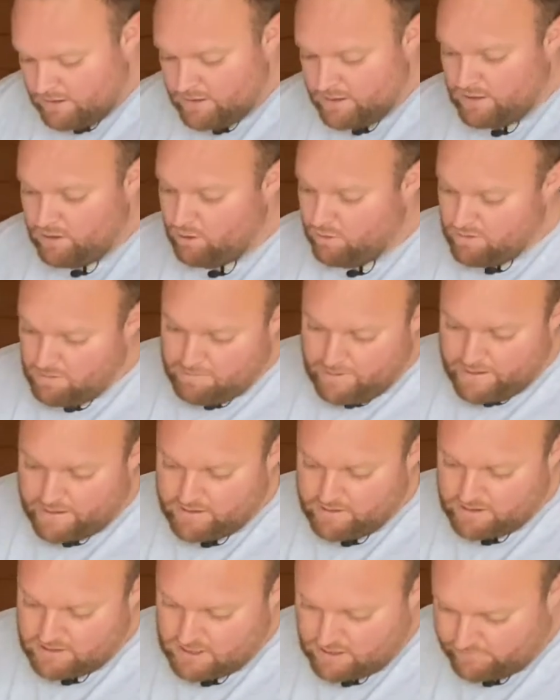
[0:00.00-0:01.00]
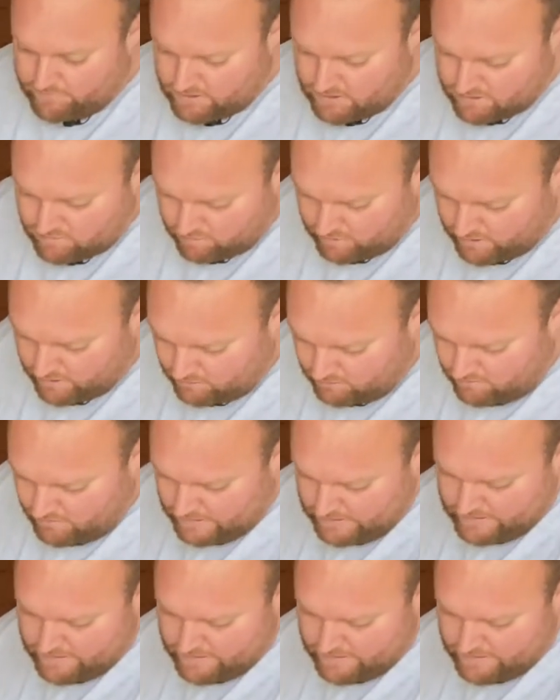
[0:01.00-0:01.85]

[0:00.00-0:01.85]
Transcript: On the back of this oven as well,